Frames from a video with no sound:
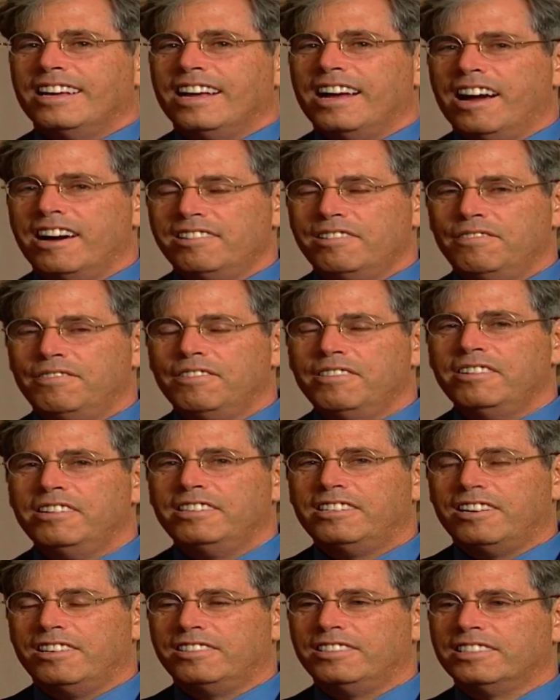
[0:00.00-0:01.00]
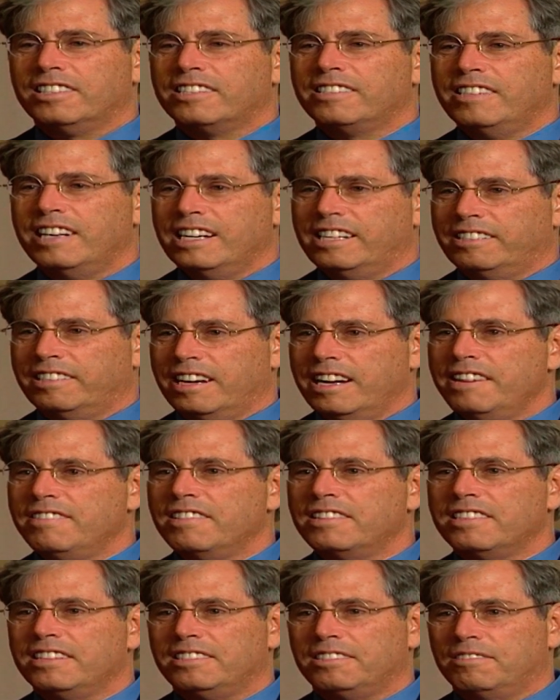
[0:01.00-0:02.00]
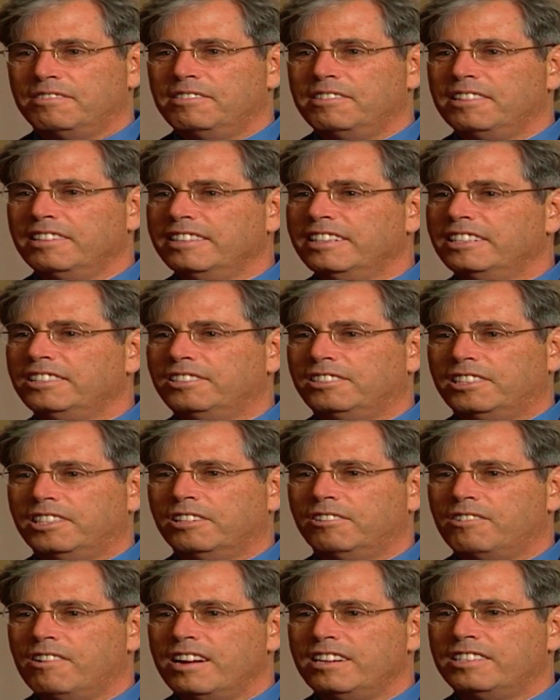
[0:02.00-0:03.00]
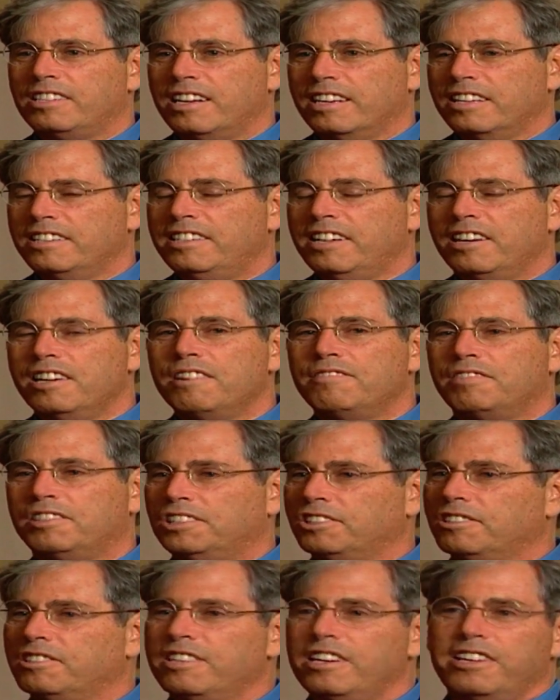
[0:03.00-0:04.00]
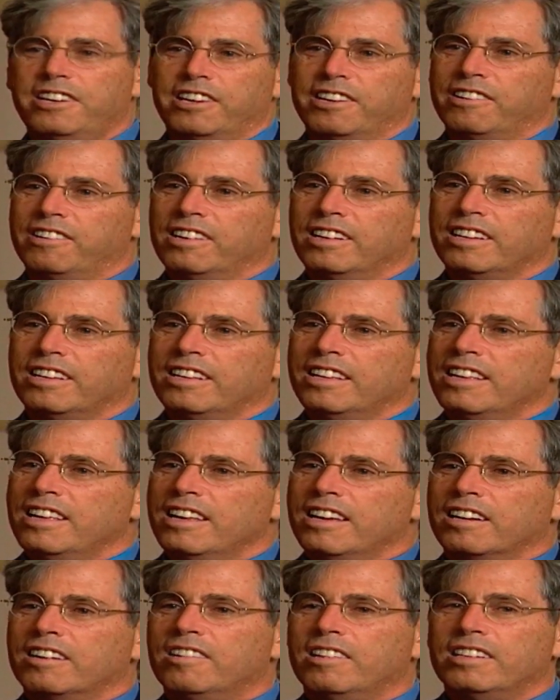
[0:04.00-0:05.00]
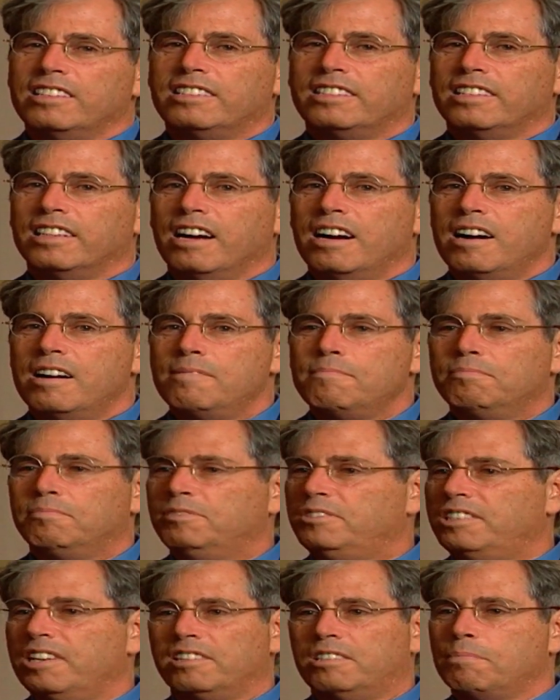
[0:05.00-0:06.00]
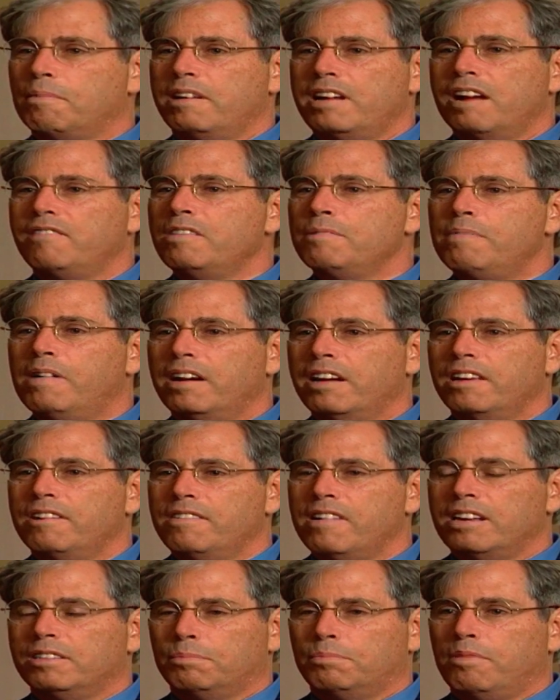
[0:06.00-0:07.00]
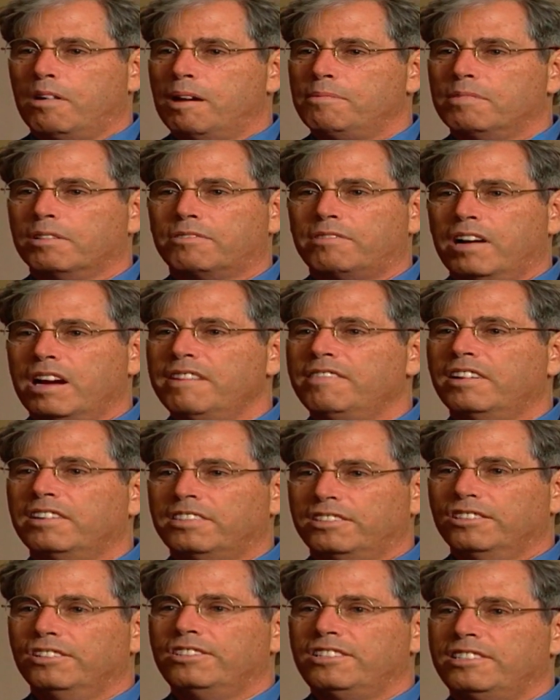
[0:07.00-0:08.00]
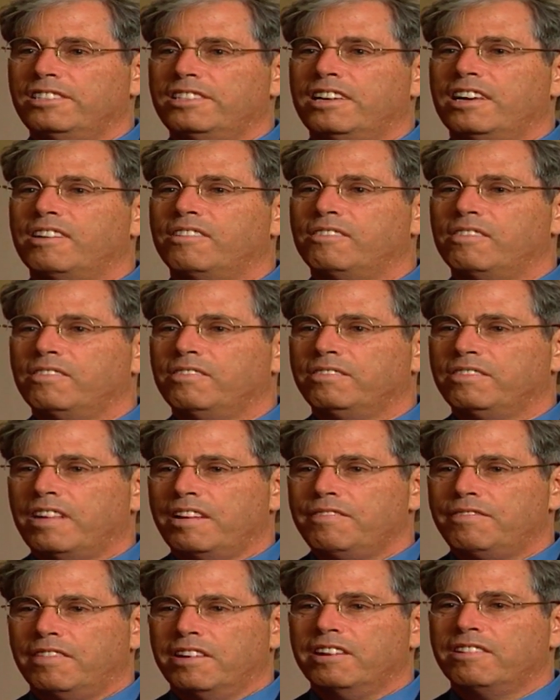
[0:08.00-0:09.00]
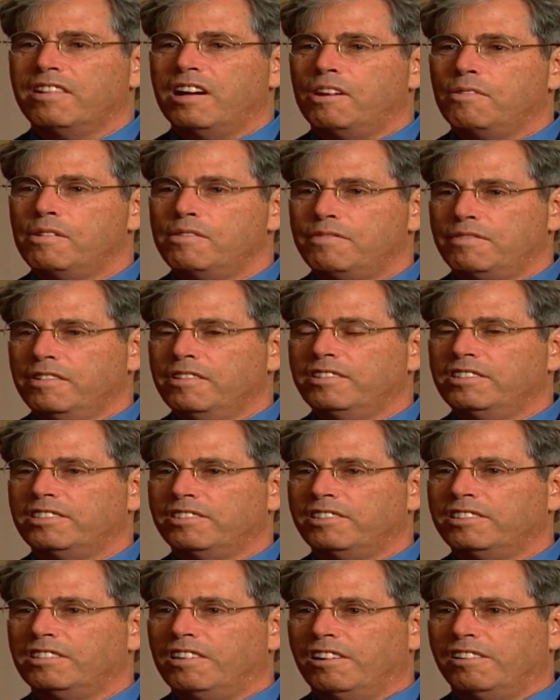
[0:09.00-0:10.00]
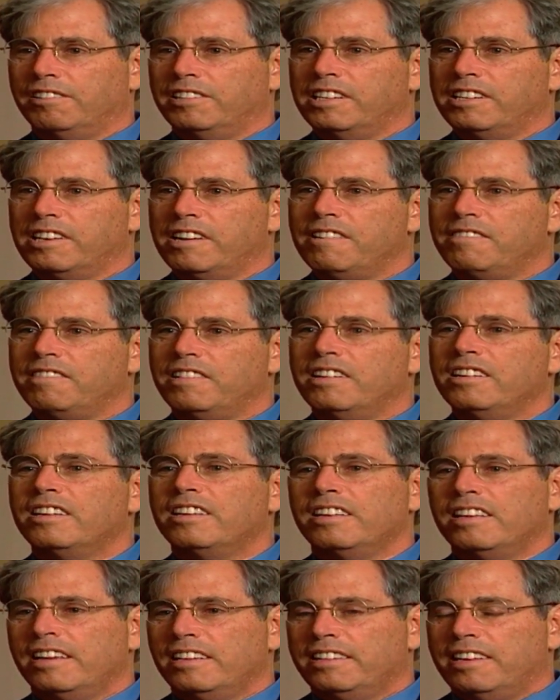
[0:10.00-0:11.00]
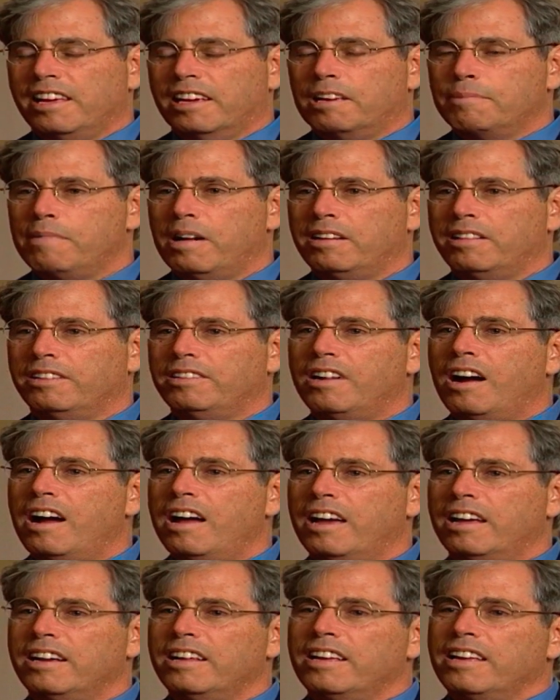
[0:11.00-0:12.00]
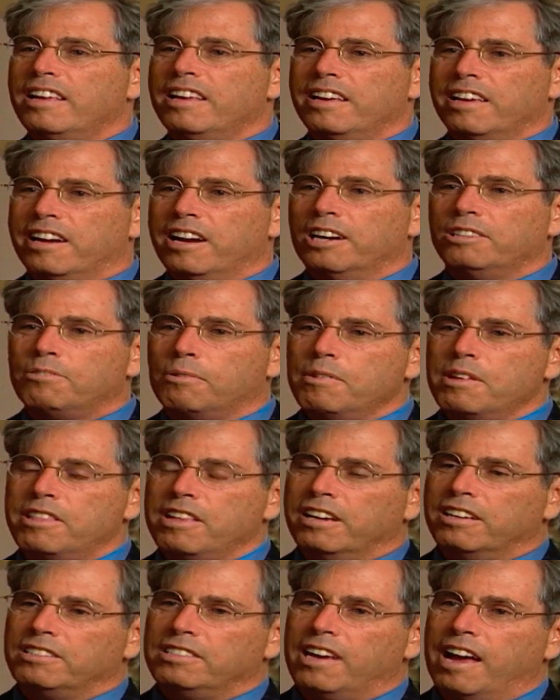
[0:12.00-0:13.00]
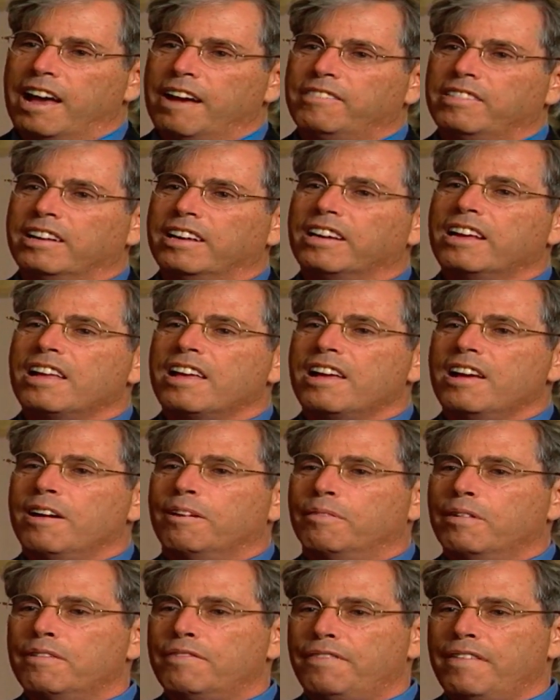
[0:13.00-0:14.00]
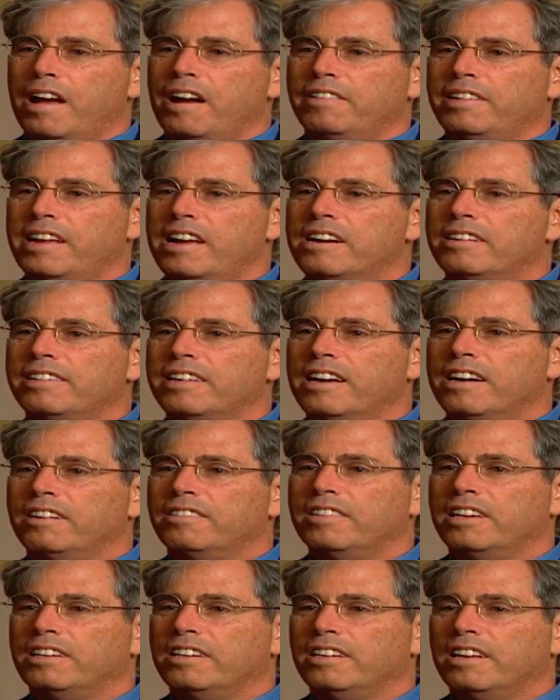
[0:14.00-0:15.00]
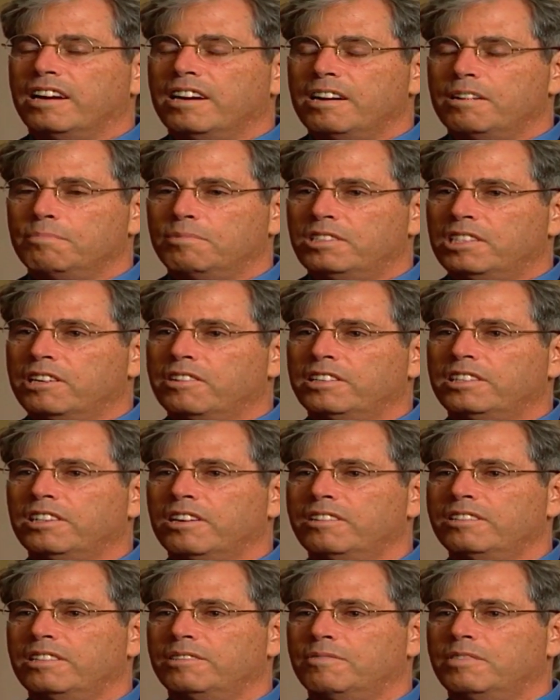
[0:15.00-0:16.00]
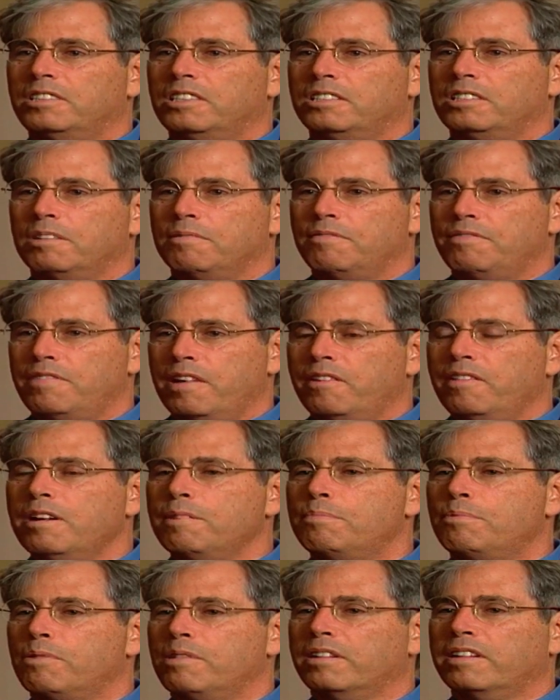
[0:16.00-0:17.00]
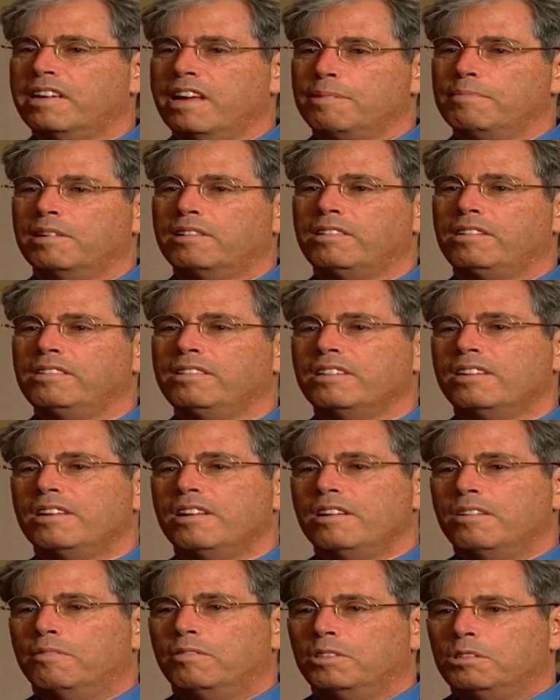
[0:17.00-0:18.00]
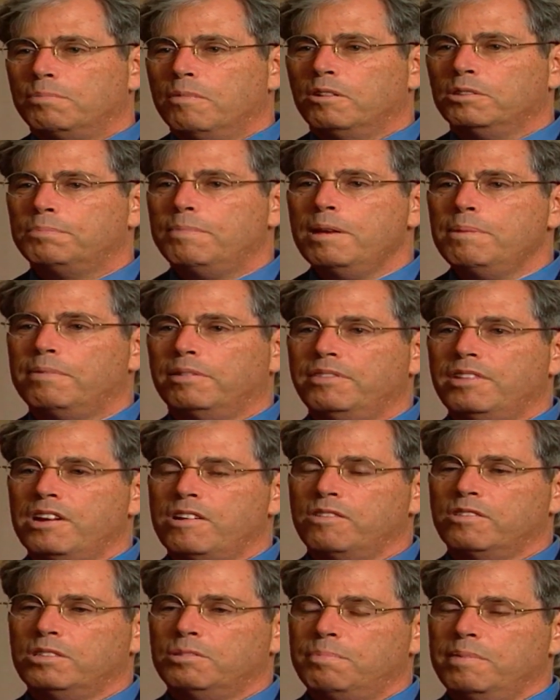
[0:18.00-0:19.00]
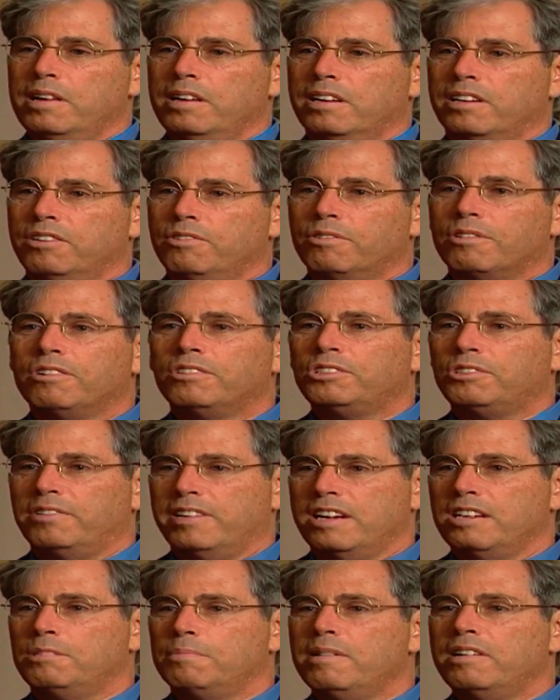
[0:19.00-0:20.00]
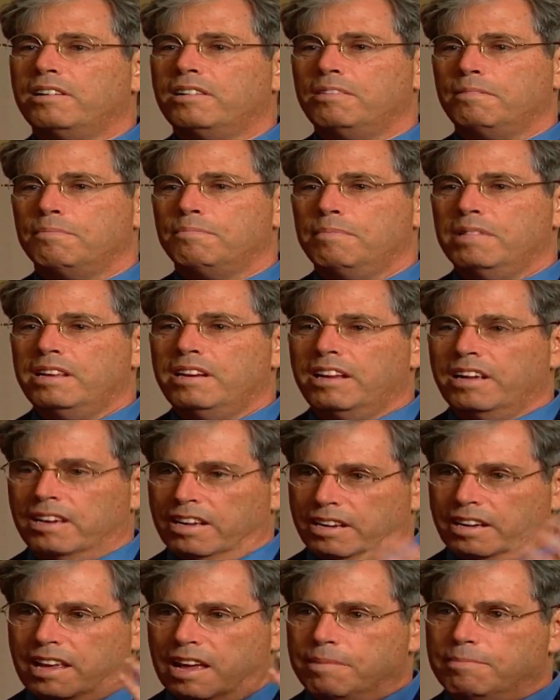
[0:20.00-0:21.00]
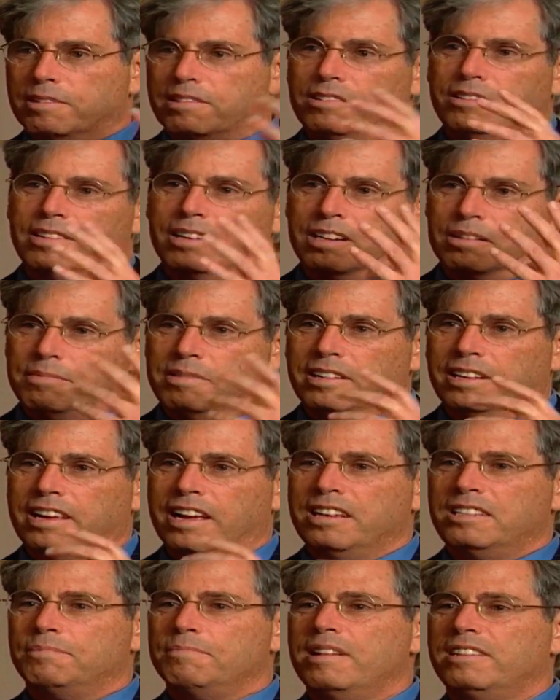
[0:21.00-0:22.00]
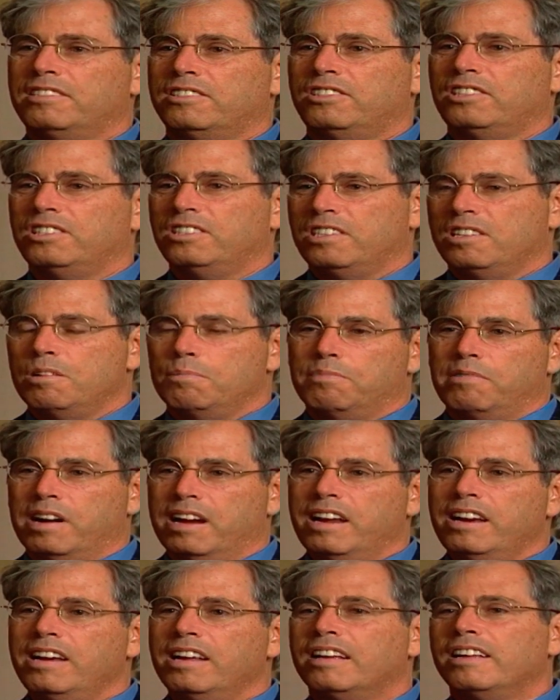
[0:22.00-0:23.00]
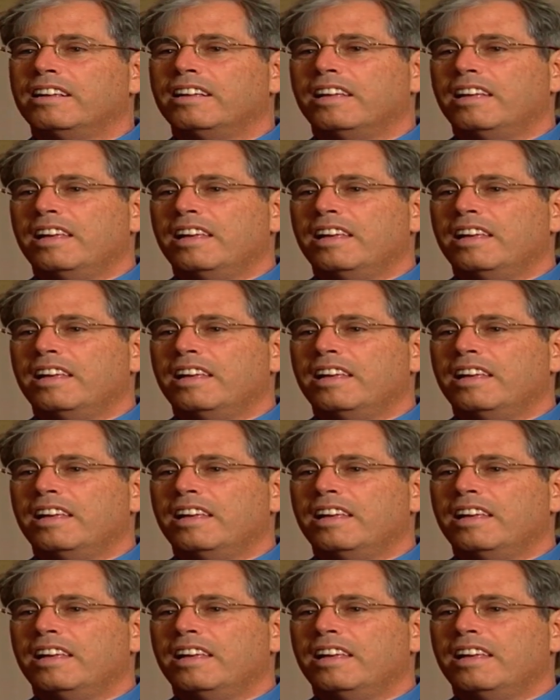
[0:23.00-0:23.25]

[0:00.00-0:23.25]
How do food intolerances create cravings? That's a really interesting question. I can tell you for sure they do. Because just about everybody who has a problem with cravings loses it when they figure out what foods they're intolerant of and take them out of the diet. Here's what we think is happening. We found out now that serotonin, which is a very important chemical, which most people know as being a neurotransmitter, meaning a chemical that communicates messages in the brain,